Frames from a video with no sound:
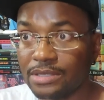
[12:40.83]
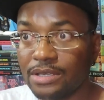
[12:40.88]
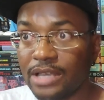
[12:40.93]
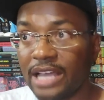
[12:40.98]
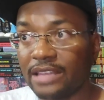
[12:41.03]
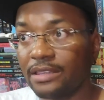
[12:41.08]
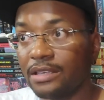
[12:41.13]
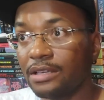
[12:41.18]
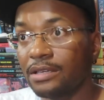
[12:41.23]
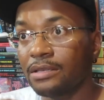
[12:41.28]
You
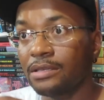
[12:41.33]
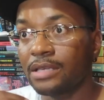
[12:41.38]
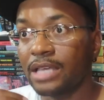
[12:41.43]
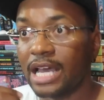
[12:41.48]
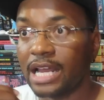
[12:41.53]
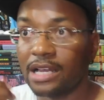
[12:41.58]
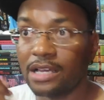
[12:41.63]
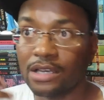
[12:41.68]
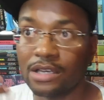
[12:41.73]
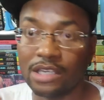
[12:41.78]
have to
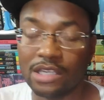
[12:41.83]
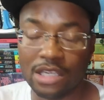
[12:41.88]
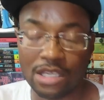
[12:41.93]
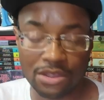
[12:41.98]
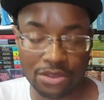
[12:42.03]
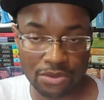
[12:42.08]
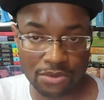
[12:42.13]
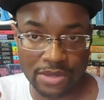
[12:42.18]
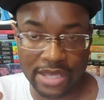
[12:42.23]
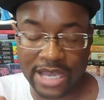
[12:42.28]
kind of
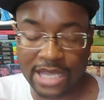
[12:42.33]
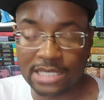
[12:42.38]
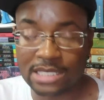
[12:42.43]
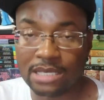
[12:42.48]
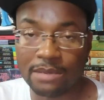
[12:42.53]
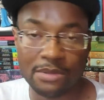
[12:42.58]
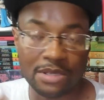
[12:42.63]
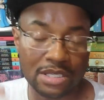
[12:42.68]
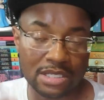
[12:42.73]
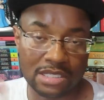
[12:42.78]
get through that.
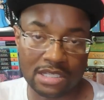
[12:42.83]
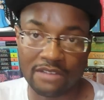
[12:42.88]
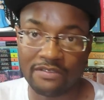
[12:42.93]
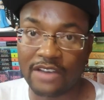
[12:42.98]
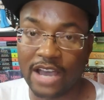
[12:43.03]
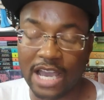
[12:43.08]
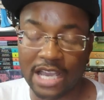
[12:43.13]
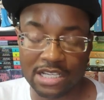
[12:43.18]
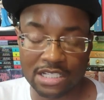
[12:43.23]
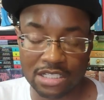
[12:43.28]
Some of the stuff
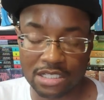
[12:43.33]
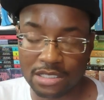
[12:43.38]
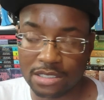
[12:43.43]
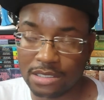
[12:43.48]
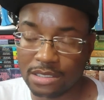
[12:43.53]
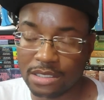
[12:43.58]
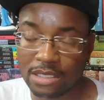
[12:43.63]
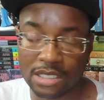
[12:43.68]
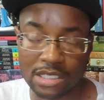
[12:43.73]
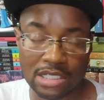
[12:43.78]
I
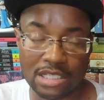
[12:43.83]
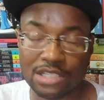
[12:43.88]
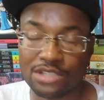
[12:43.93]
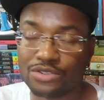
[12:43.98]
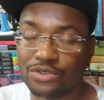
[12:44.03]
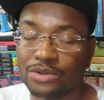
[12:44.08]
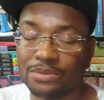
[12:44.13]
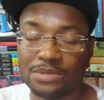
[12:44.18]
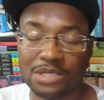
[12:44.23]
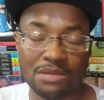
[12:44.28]
actually uh,
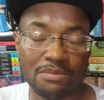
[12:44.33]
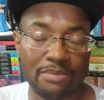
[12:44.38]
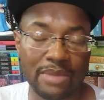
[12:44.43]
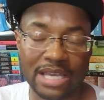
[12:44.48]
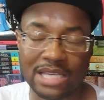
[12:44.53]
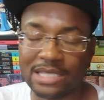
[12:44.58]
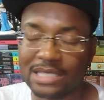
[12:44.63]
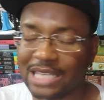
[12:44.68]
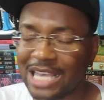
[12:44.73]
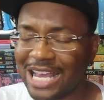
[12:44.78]
inscription
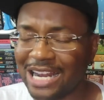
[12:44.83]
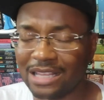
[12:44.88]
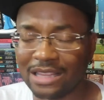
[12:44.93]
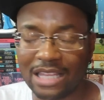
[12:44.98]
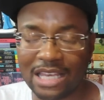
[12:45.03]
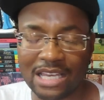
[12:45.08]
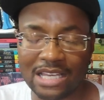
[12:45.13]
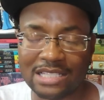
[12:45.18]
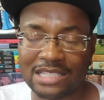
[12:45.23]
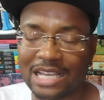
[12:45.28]
based kind of
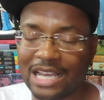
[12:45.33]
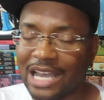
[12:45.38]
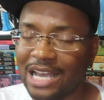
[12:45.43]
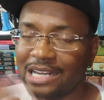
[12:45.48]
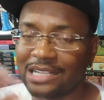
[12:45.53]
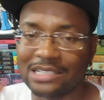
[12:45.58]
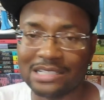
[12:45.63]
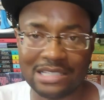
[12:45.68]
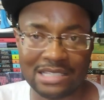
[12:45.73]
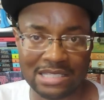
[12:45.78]
things I
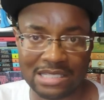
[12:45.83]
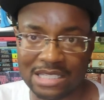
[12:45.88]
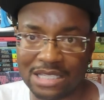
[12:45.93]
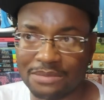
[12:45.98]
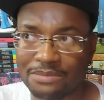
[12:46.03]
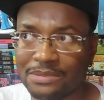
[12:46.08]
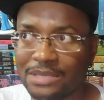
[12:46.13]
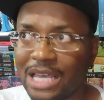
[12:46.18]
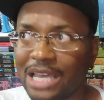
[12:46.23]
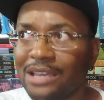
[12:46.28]
kind of just
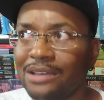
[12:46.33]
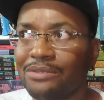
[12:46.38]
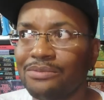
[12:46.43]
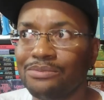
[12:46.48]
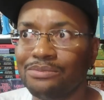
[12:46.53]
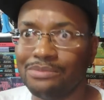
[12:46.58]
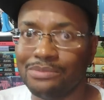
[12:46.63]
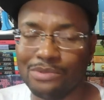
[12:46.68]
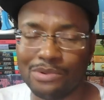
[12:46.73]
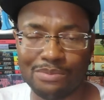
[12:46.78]
skipped, like
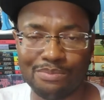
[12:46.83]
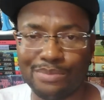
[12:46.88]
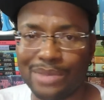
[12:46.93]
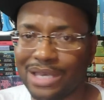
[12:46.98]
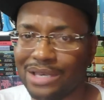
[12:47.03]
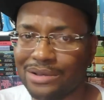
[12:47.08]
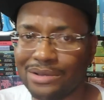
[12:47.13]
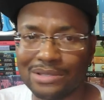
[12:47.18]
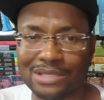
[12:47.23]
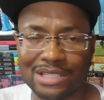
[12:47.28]

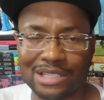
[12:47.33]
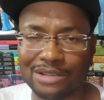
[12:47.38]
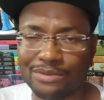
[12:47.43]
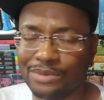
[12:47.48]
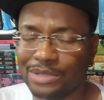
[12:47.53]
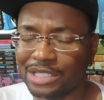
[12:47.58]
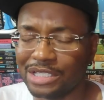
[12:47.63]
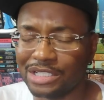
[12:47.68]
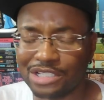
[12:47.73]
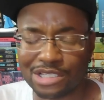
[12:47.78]
bales and their
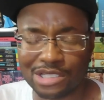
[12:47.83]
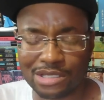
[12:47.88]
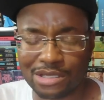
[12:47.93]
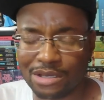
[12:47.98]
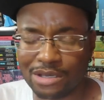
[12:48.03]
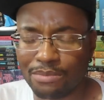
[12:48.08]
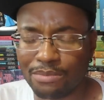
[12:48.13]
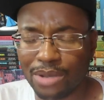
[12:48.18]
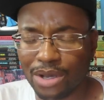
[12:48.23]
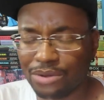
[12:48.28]
religious
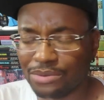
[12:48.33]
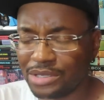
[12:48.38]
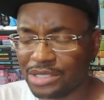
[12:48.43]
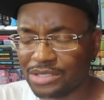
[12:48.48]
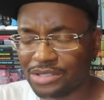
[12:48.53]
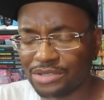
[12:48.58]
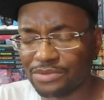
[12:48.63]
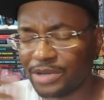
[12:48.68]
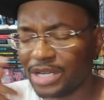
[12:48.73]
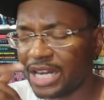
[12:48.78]

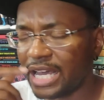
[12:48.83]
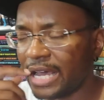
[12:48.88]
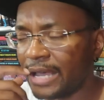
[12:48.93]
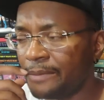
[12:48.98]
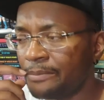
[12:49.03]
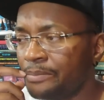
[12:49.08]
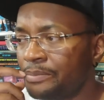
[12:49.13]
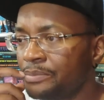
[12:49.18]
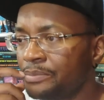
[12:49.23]
components and whatnot.